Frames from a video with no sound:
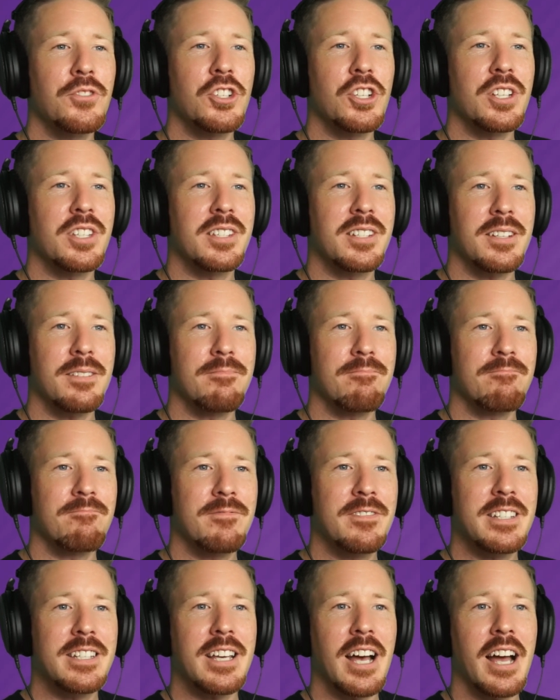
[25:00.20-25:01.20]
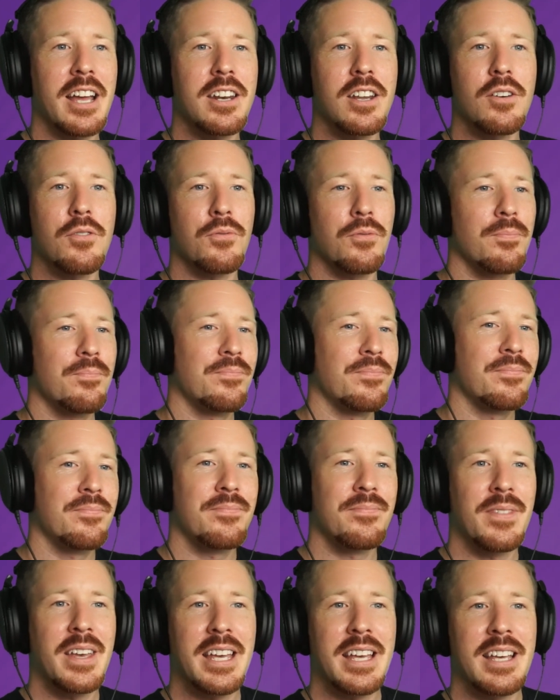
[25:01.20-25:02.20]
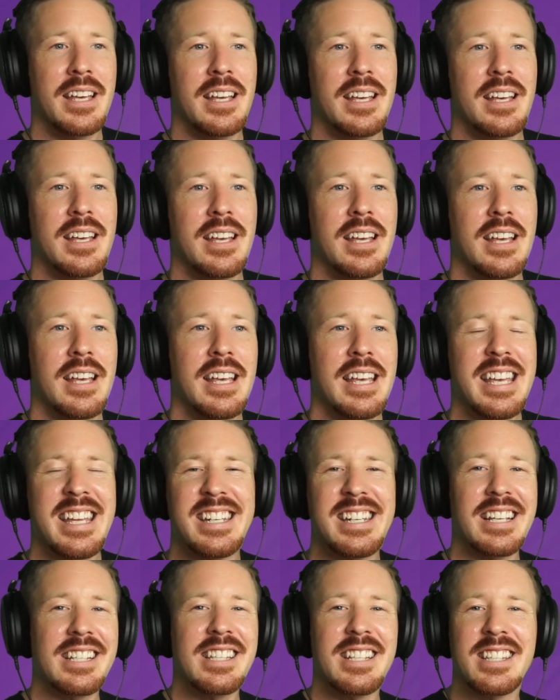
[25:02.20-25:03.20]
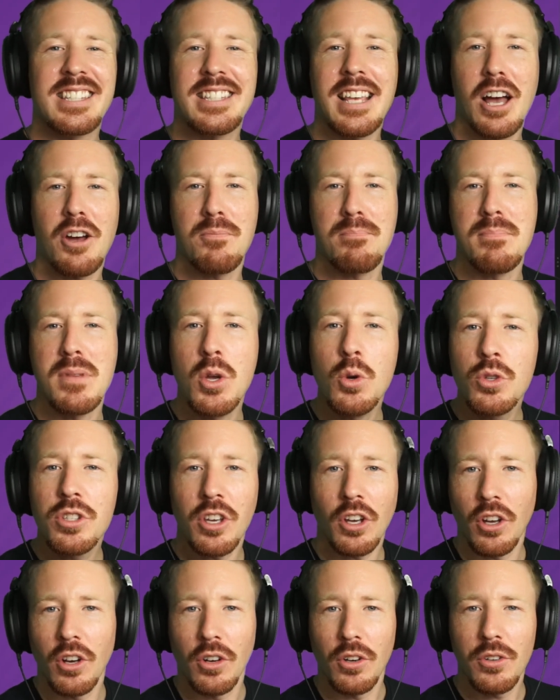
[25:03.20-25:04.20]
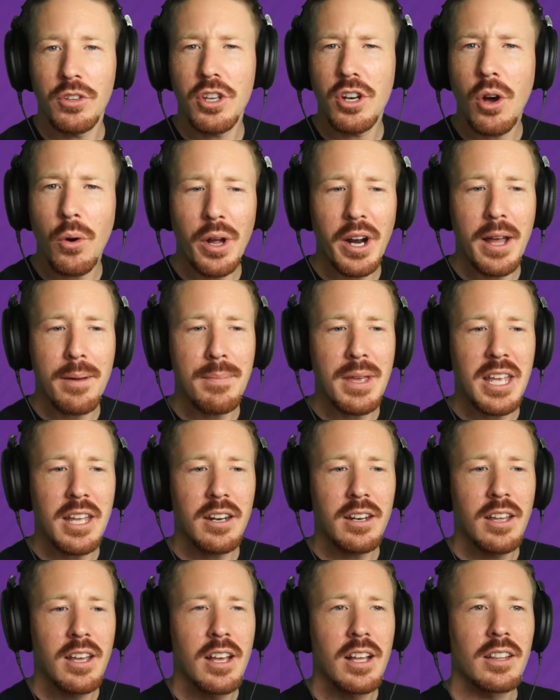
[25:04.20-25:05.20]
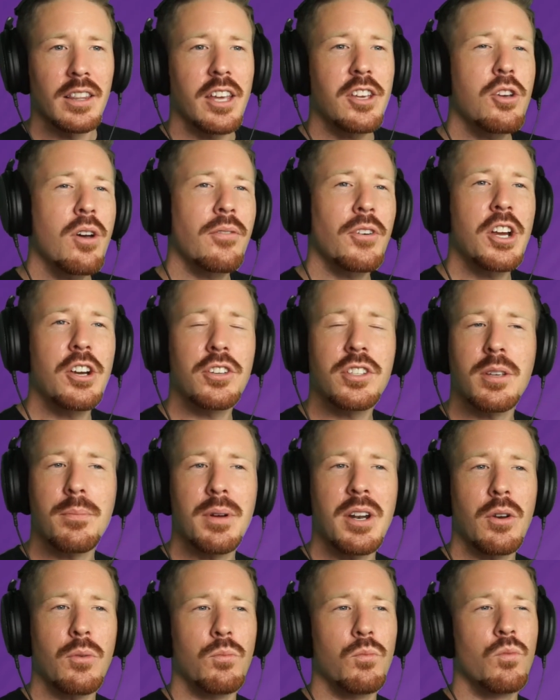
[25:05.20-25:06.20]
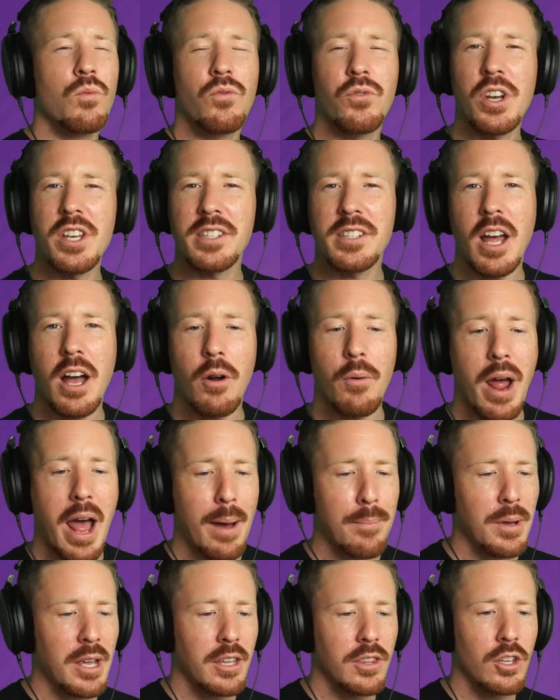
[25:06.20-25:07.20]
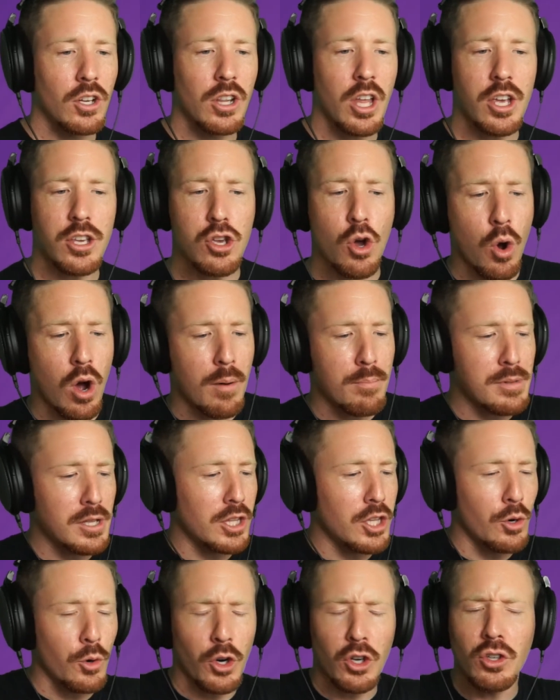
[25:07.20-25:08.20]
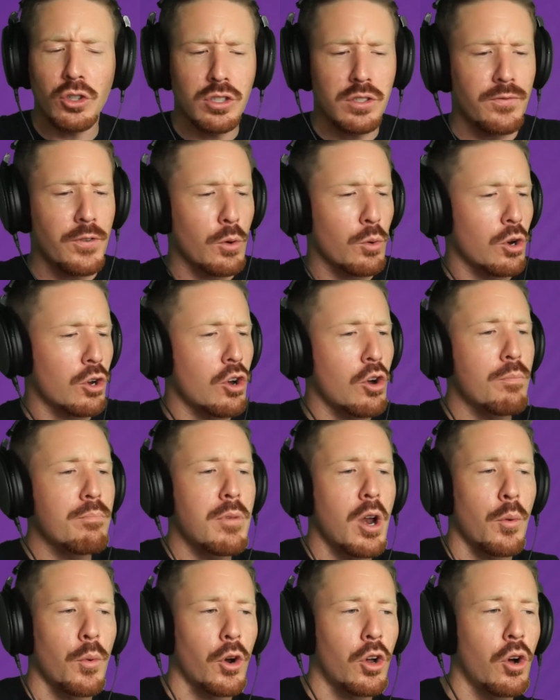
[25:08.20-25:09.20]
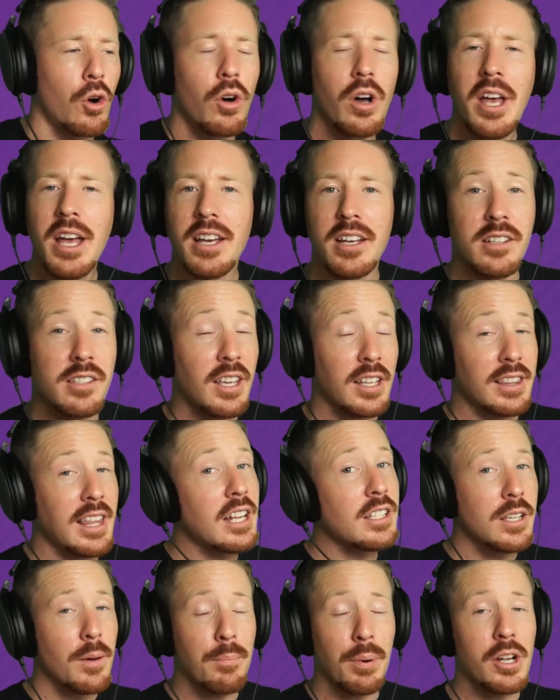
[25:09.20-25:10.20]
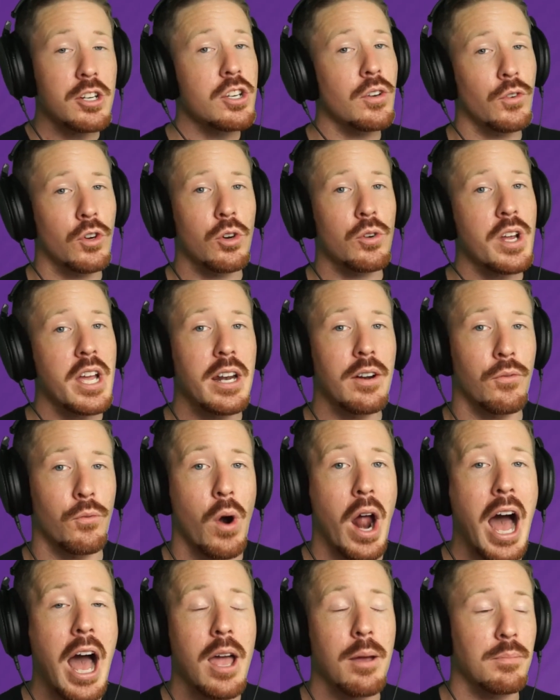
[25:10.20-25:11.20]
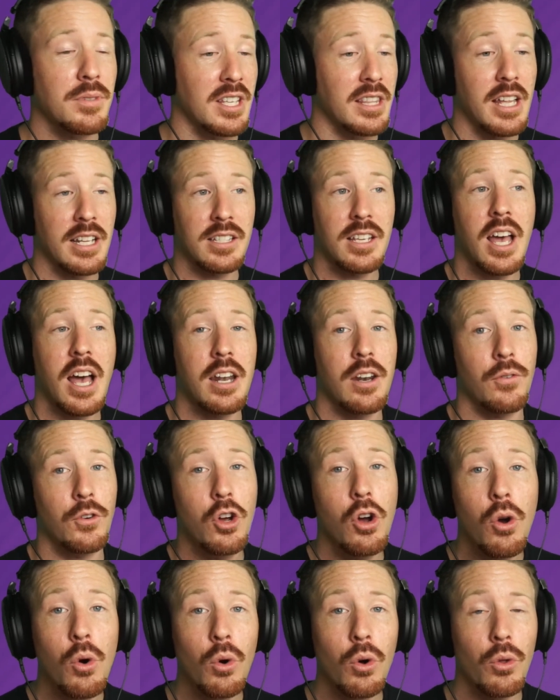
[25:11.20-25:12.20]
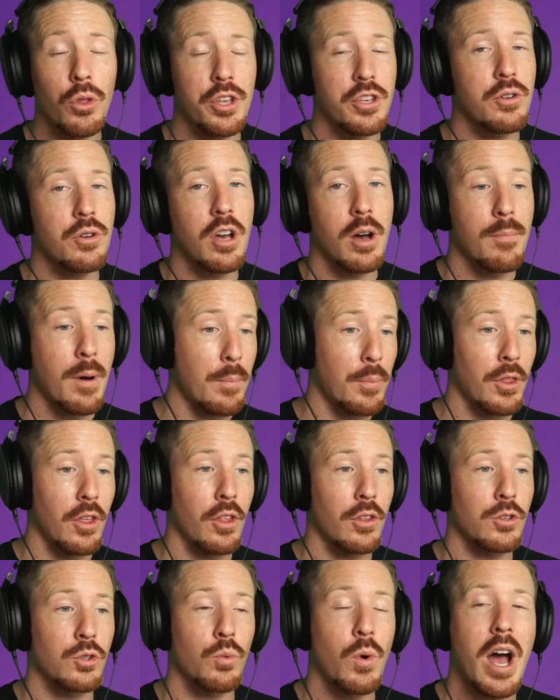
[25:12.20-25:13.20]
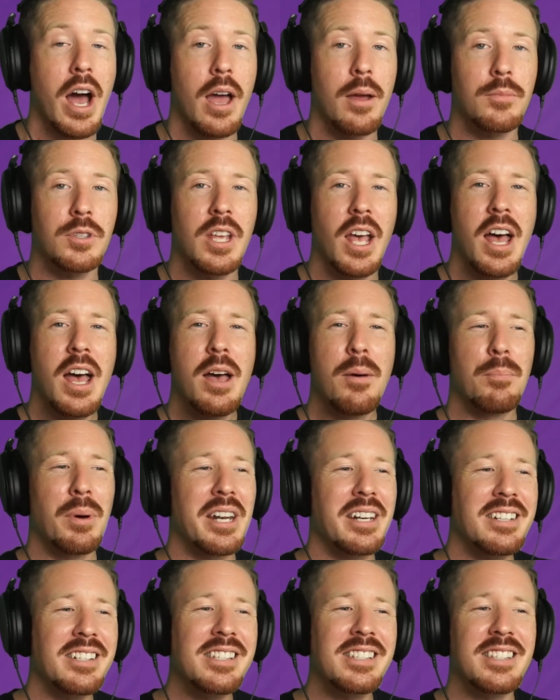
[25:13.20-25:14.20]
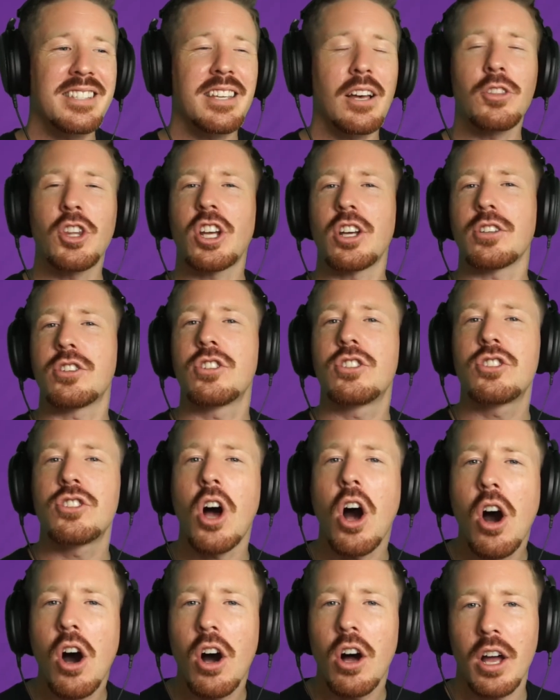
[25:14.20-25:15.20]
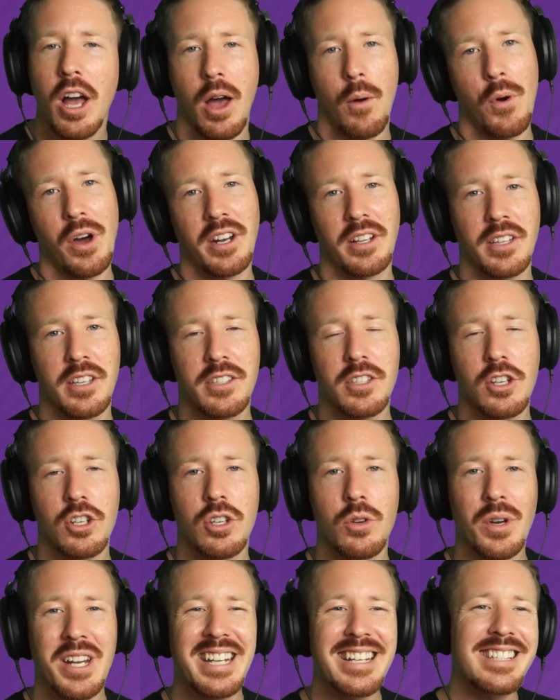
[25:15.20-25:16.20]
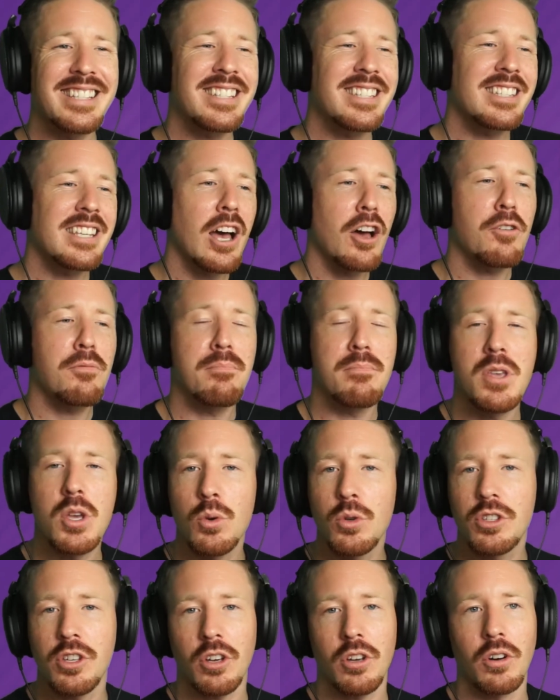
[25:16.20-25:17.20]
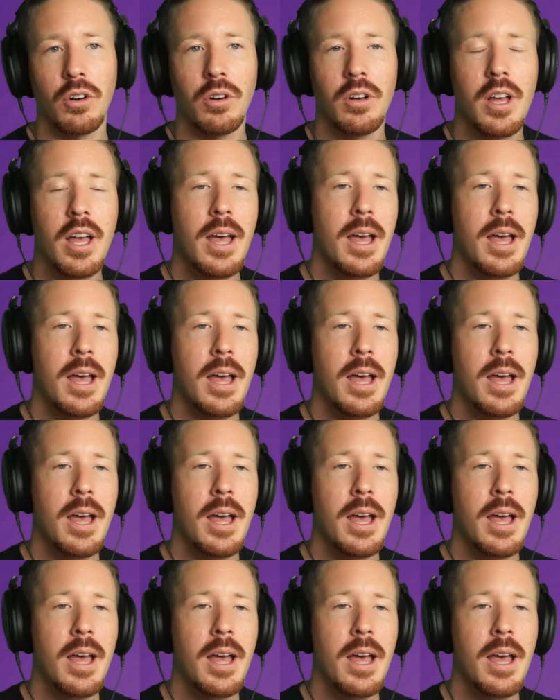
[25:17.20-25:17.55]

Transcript: just kind of, it doesn't sound musical. You know what I mean? Like, you ever hear somebody freestyle rapping and they're like, yo, I'm a lyrical, spherical miracle. It's like, that's a bunch of creative rhymes, and that's kind of cool that you come up with all those rhymes, but it doesn't sound like a song I want to listen to. It doesn't sound musical.